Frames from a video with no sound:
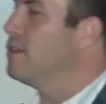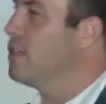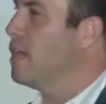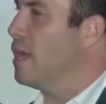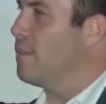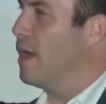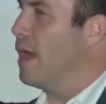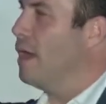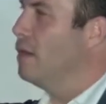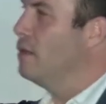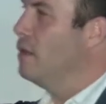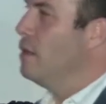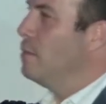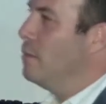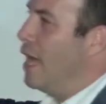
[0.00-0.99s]
came
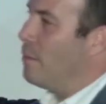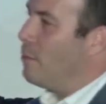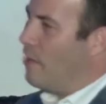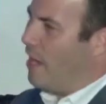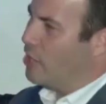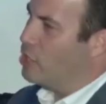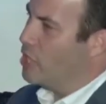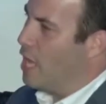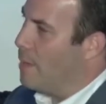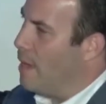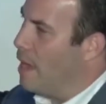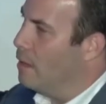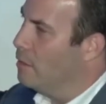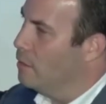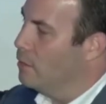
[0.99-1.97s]
out. BlackBerry actually came
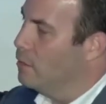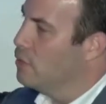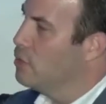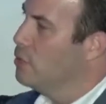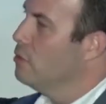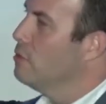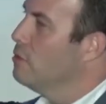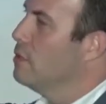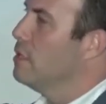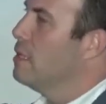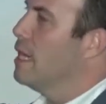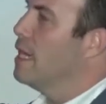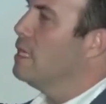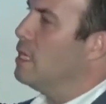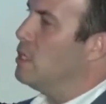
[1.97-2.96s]
out a little sooner in the
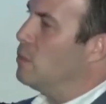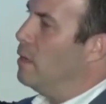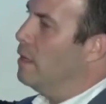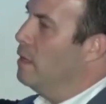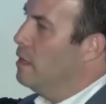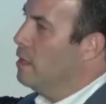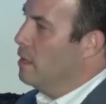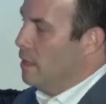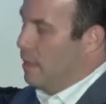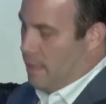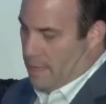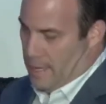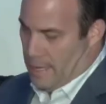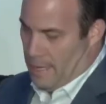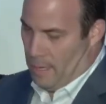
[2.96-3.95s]
90s, but
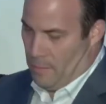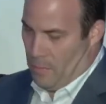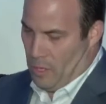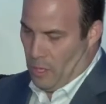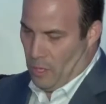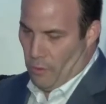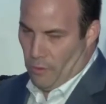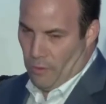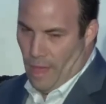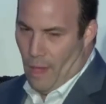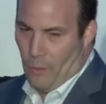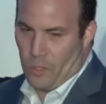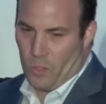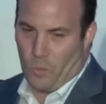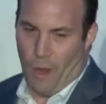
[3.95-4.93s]

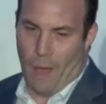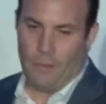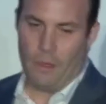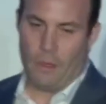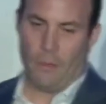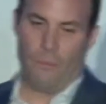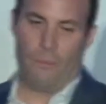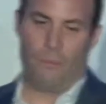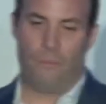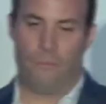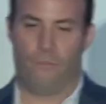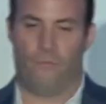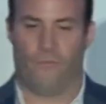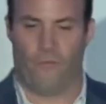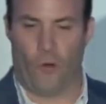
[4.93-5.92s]
that was probably the
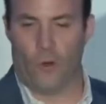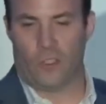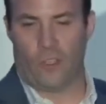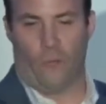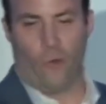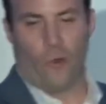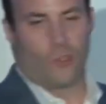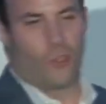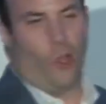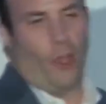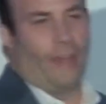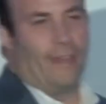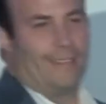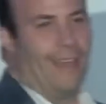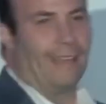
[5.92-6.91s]
first, if we were
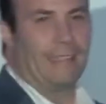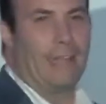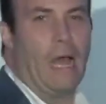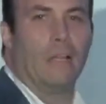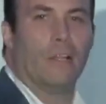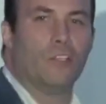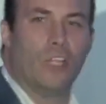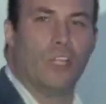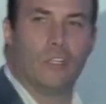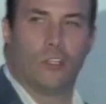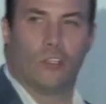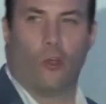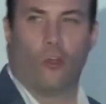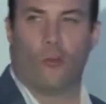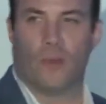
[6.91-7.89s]
talking technology in the
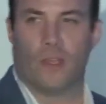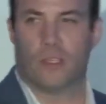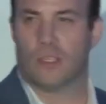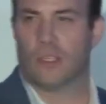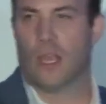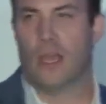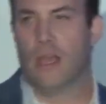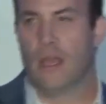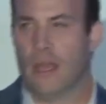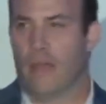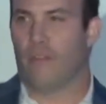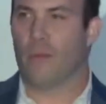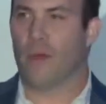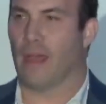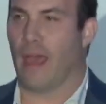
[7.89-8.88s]
charter business,
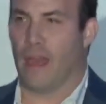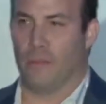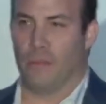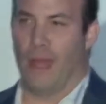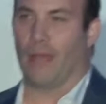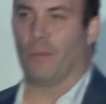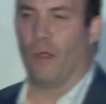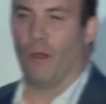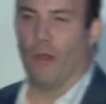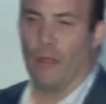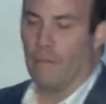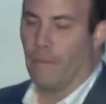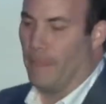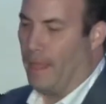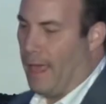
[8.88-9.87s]
everybody had a BlackBerry,
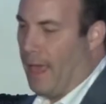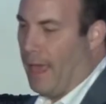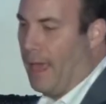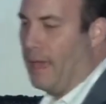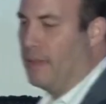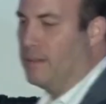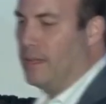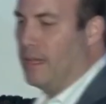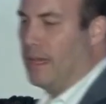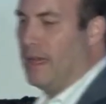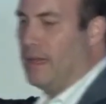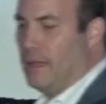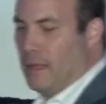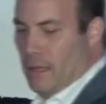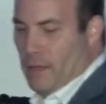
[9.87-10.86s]
and
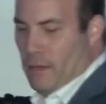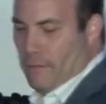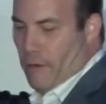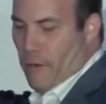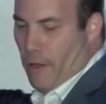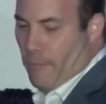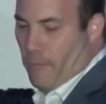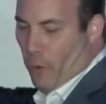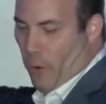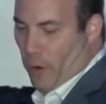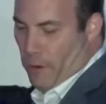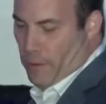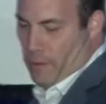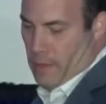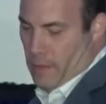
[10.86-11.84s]
very
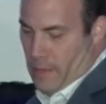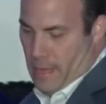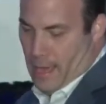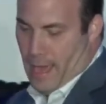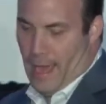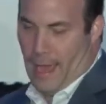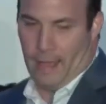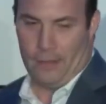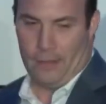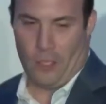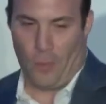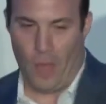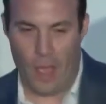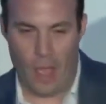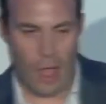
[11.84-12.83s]
important. And to
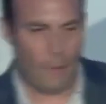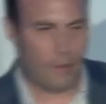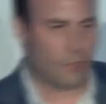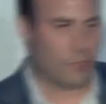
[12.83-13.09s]
pay homage